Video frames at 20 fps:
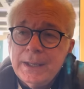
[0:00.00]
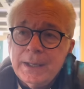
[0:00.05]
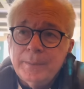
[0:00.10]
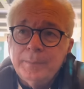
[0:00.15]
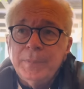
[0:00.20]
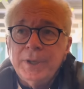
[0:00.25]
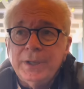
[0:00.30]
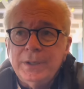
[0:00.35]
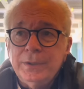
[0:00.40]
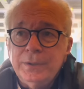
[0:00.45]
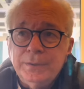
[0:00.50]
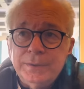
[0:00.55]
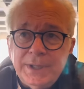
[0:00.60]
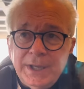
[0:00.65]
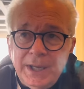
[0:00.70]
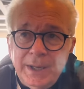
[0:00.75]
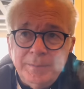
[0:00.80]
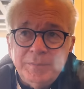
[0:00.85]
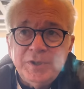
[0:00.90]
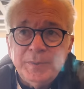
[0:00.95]
but who
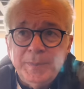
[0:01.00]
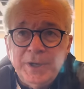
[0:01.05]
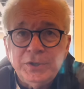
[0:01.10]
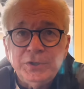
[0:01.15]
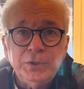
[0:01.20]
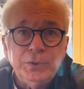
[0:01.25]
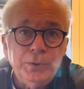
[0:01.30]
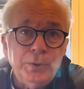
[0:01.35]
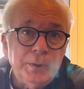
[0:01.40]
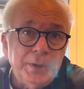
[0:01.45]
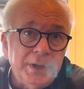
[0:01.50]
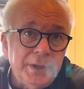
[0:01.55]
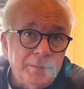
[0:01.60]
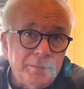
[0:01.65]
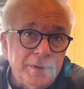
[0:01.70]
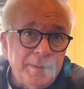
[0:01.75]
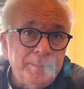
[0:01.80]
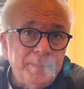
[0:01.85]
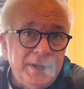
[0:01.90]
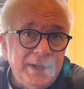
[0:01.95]
came to Medjugorje
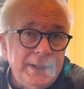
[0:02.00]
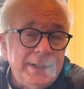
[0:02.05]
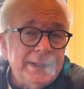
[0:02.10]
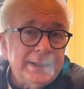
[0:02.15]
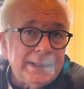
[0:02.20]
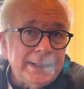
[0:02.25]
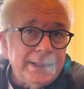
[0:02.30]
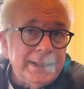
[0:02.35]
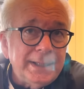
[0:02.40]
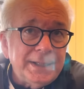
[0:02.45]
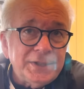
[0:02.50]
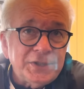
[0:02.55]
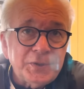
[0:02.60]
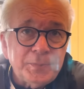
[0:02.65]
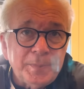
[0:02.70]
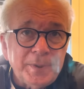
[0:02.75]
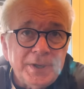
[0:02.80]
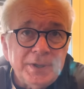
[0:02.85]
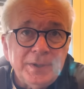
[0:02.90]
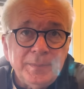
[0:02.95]
repeatedly and
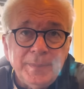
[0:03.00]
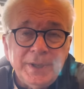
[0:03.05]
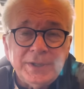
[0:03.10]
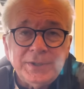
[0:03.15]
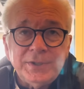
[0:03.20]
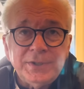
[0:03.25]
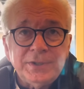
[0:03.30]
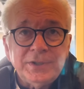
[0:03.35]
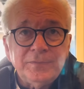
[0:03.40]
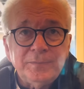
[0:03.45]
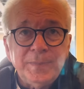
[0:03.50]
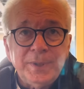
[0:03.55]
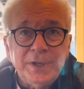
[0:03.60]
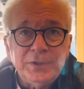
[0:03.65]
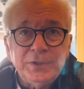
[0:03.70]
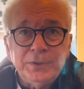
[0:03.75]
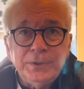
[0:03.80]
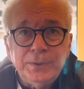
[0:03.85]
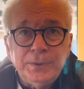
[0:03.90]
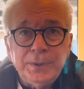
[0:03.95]
spread the message of
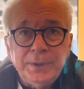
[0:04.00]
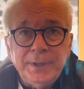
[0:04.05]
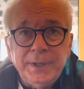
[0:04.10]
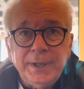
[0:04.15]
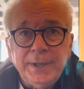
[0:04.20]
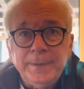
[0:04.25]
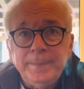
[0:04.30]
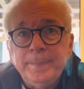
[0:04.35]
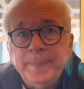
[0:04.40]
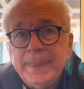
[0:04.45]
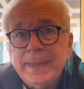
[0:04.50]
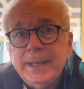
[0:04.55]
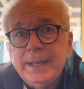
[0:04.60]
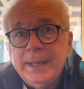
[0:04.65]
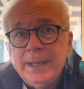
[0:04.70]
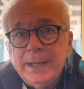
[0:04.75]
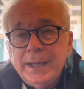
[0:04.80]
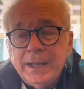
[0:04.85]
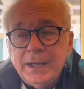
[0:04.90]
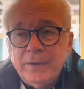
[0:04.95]
Medjugorje
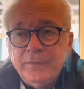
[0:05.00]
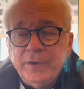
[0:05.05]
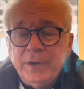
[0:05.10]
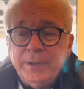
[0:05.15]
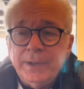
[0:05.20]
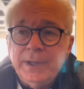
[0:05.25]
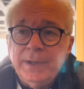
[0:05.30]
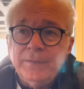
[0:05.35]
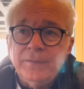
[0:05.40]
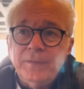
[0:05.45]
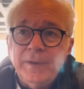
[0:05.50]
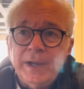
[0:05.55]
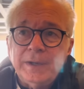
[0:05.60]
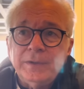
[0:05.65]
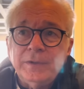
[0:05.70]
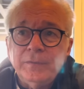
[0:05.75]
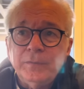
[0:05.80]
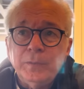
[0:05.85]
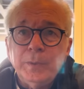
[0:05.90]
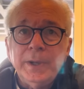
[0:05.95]
in a very
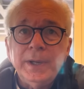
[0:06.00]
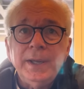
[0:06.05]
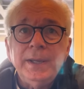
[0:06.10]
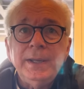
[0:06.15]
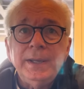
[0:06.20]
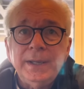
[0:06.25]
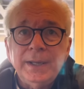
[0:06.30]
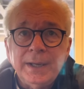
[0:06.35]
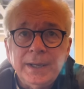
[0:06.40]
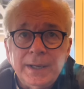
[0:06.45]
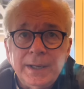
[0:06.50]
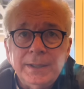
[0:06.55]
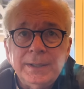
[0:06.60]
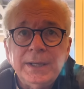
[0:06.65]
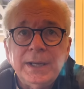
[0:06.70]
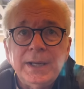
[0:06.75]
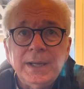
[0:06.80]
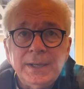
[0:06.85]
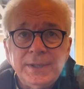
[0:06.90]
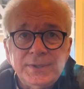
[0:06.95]
effective way in our
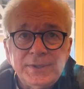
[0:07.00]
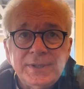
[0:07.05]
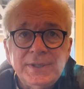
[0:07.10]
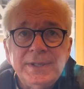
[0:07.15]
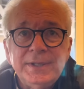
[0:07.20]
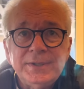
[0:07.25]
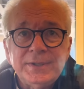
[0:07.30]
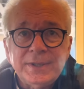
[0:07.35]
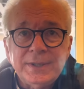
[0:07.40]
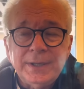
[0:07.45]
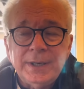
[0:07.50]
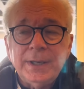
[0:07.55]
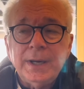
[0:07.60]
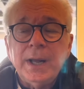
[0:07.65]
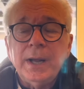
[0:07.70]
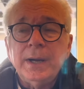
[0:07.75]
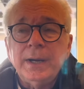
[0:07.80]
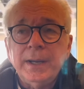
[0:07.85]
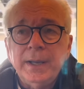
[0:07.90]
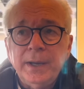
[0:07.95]
diocese and in
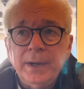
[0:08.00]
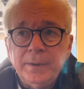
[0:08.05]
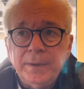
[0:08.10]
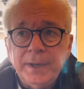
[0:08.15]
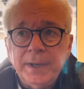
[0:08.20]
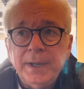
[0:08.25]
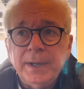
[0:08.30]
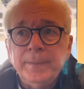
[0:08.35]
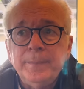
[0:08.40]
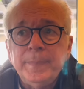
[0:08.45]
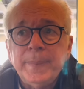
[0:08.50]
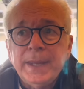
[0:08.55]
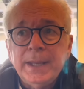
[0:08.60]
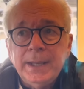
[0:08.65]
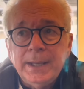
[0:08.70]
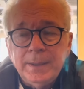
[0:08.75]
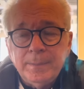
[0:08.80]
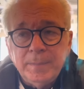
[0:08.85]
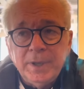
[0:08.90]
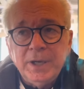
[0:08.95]
our area.
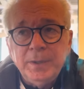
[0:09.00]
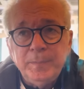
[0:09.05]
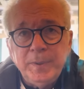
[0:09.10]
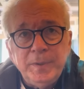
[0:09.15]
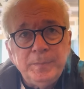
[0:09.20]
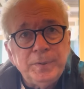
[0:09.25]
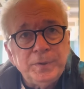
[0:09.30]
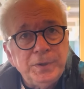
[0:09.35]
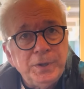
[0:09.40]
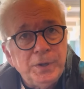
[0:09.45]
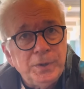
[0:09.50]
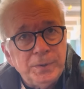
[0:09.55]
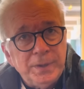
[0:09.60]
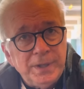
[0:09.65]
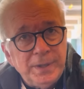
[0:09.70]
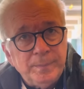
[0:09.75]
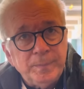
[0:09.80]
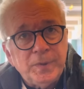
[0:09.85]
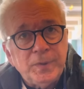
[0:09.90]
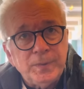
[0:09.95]
Many people know
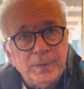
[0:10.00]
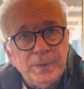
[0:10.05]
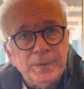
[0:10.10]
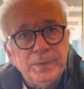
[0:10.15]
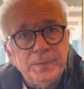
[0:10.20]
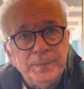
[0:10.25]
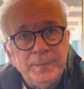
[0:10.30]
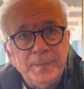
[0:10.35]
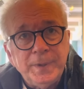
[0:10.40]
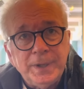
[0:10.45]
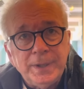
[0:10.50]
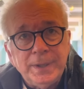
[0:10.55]
him through,